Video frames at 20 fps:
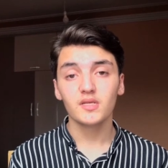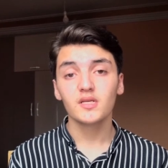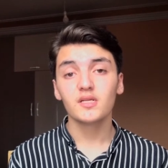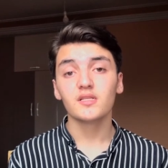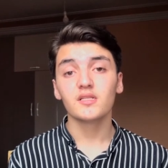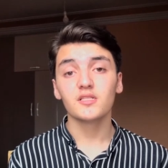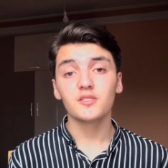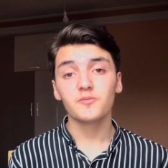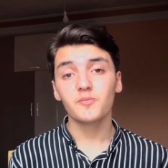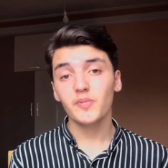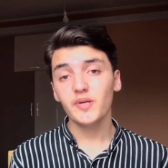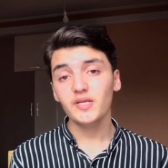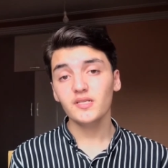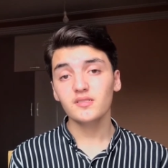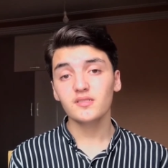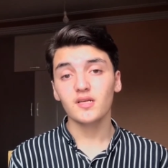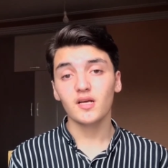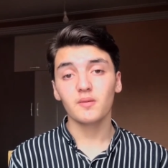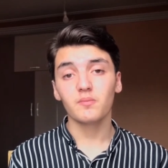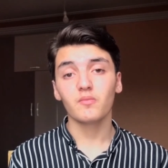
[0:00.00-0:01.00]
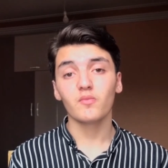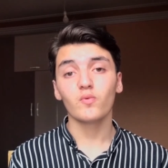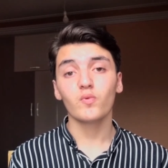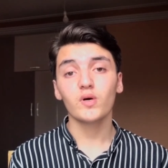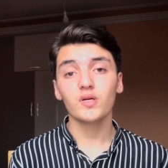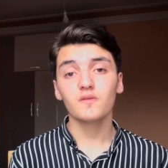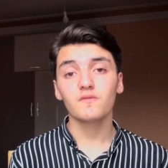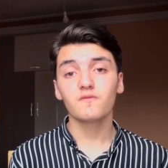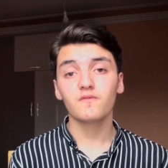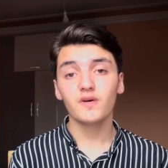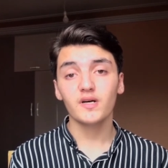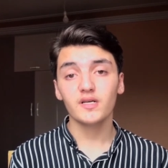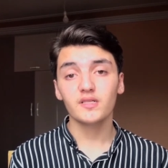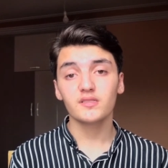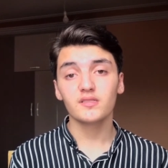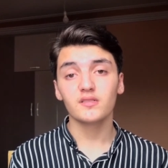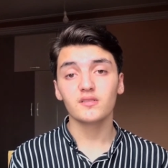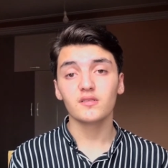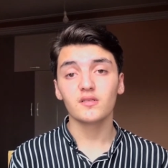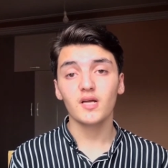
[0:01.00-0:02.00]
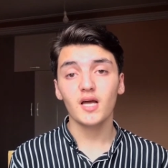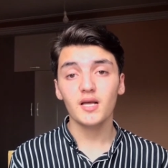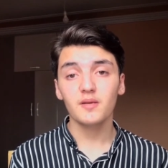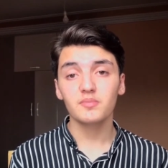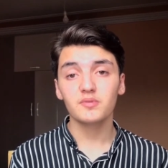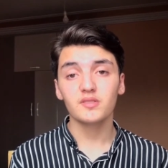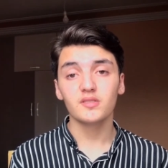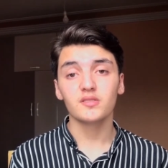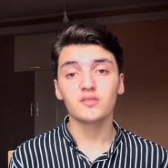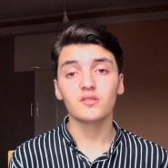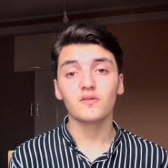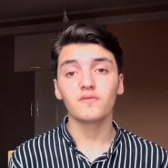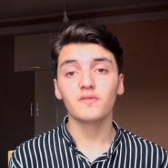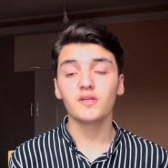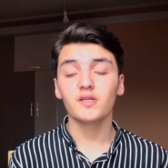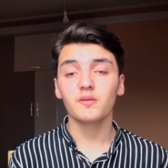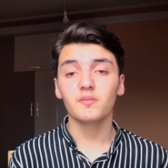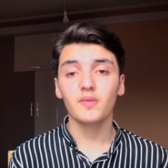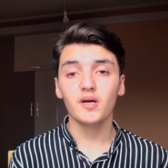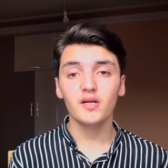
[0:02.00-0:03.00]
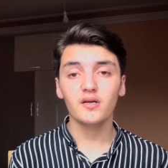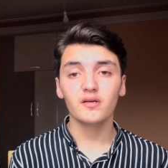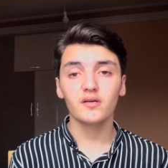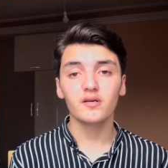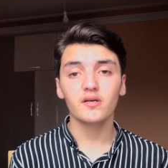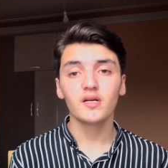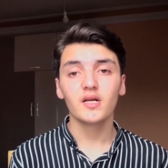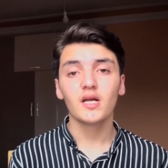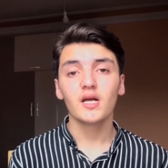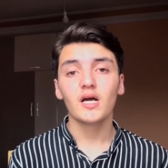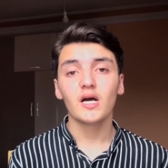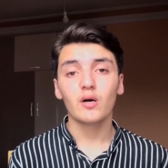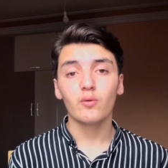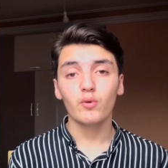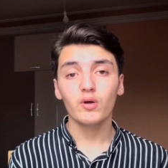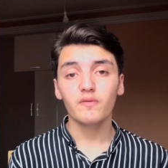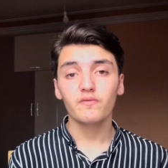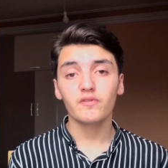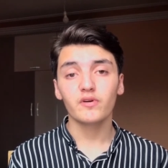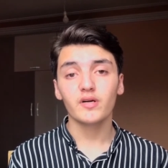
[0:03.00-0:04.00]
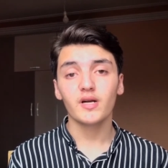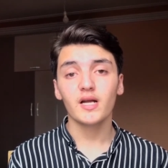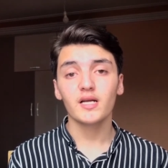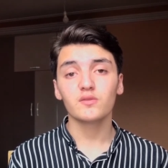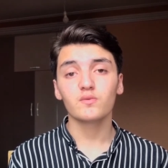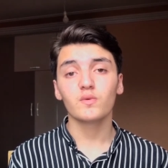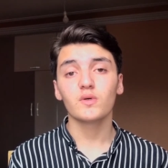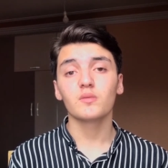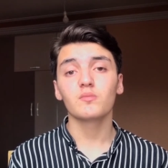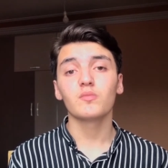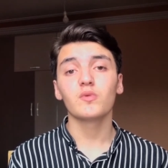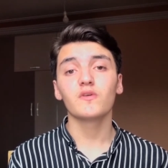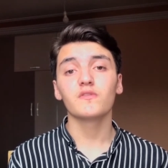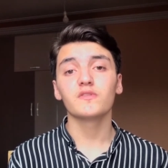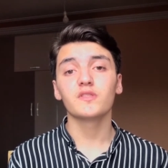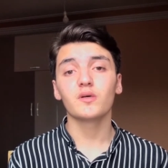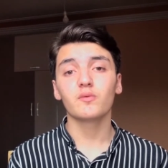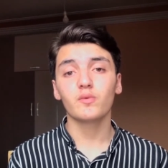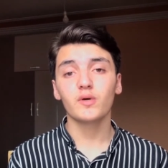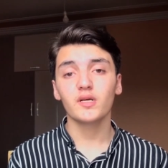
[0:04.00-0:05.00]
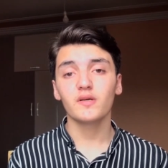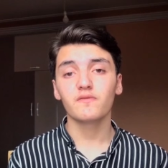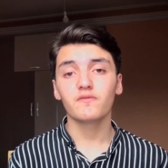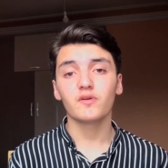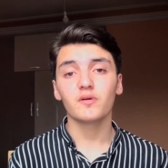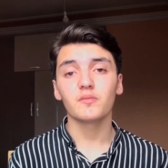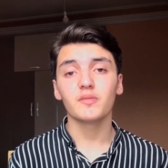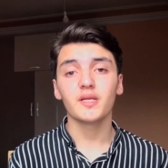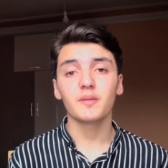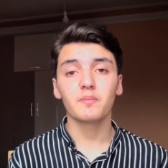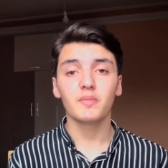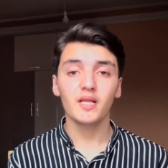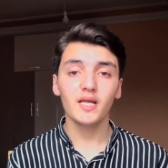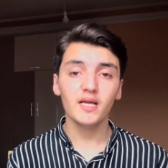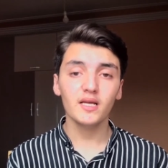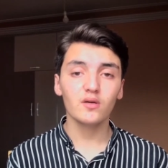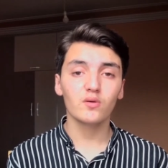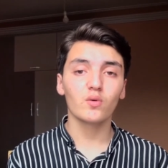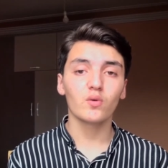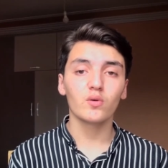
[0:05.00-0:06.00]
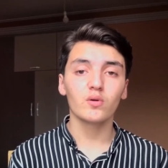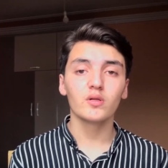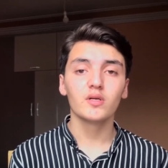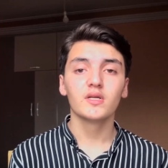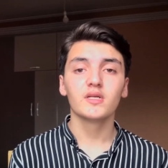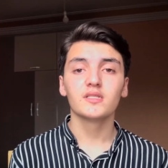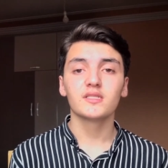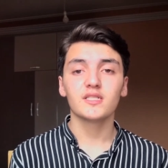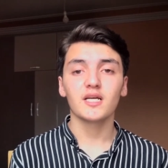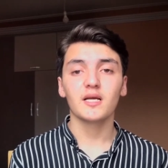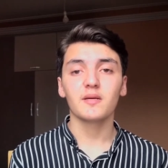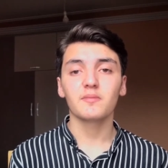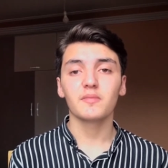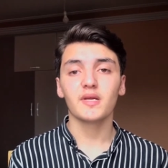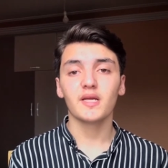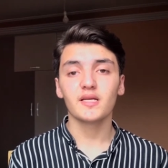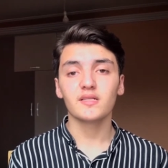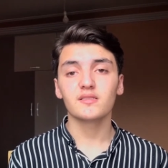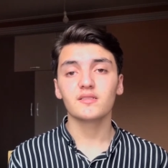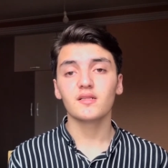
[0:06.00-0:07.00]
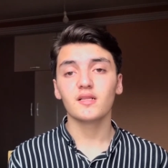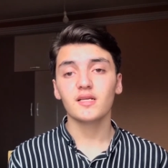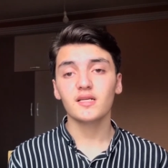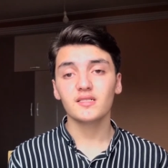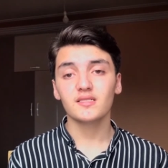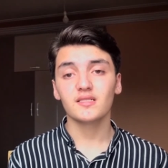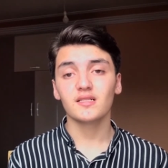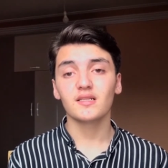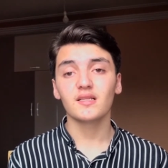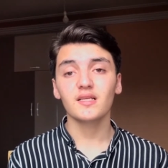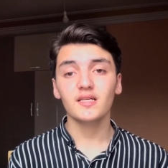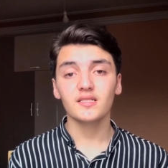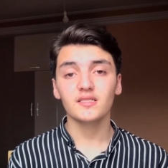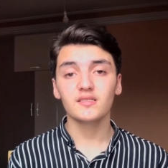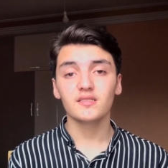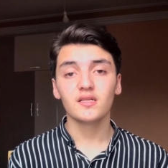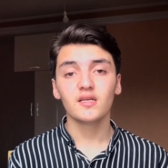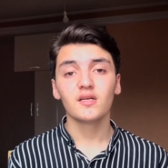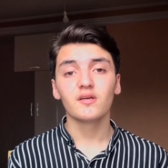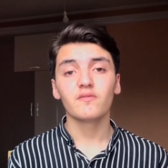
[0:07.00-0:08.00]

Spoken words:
The spacetime one finds in the absence of any matter. However, as one moves away from the black hole, time gets less and less.